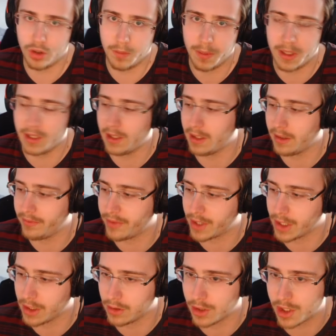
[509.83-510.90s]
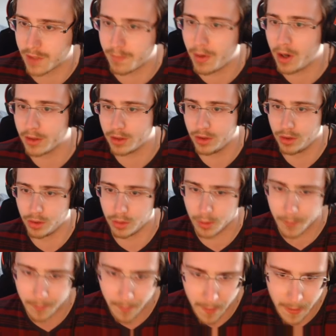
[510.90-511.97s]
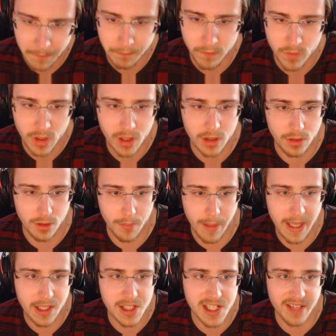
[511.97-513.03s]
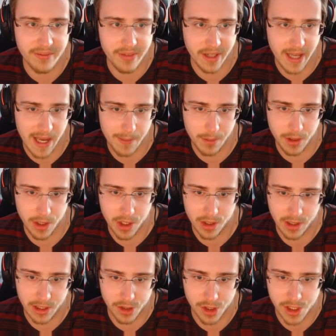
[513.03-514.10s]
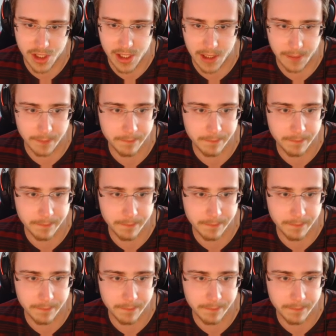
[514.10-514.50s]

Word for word: be in a very good spot to to make something happen here, let's just say.